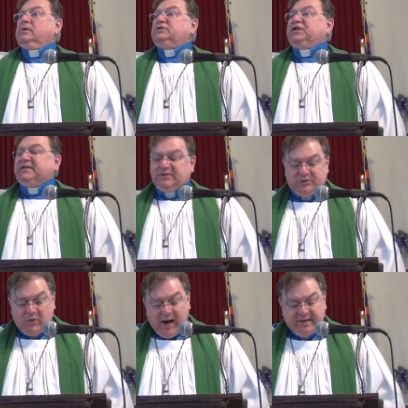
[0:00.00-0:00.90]
Jesus
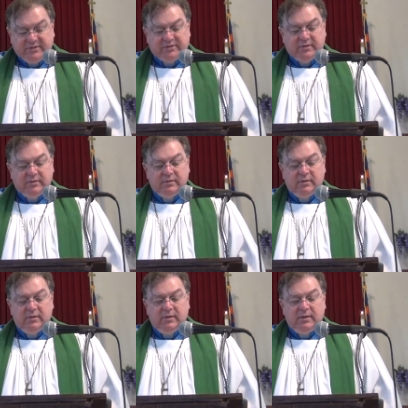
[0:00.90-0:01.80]
Christ
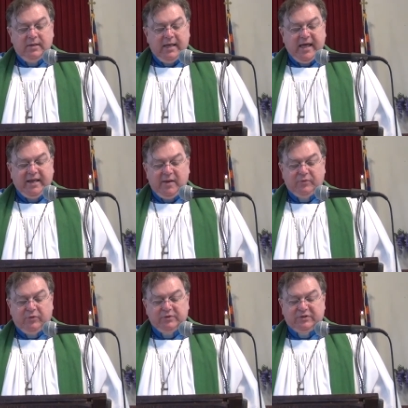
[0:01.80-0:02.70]
and Him
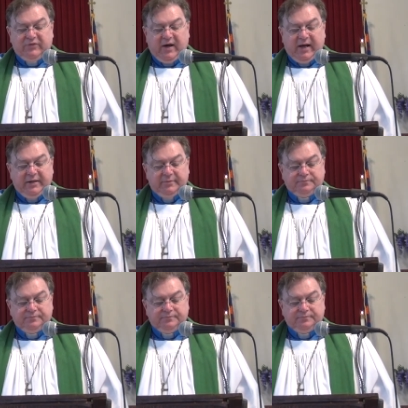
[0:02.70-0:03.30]
crucified.